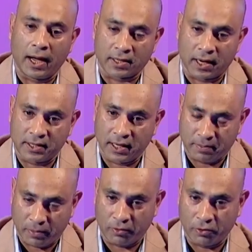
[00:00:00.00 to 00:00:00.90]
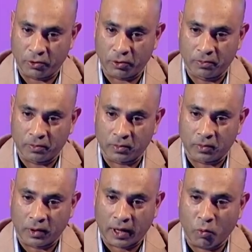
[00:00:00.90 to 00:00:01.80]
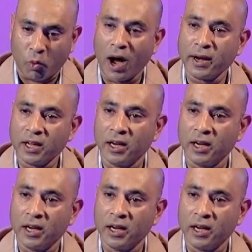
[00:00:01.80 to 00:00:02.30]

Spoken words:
As I said before, one